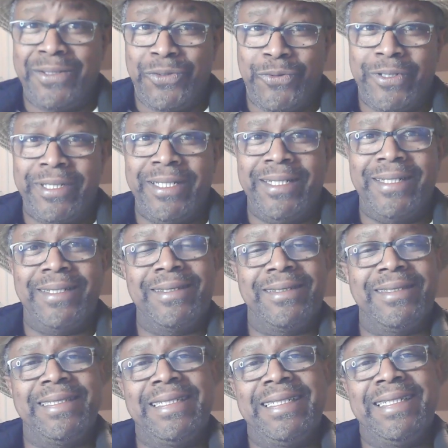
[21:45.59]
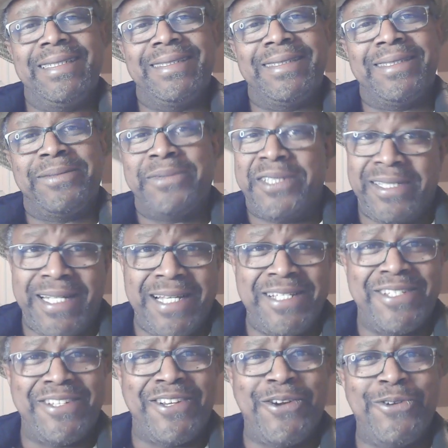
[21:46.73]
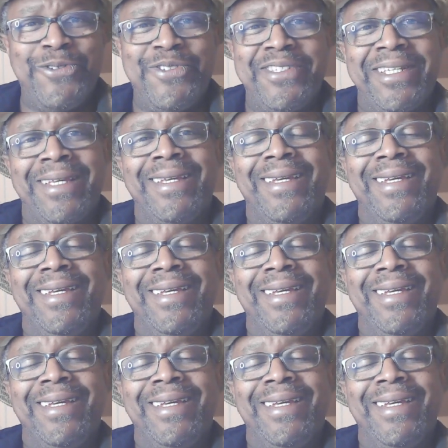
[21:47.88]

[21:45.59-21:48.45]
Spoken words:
20. It's nice and cozy.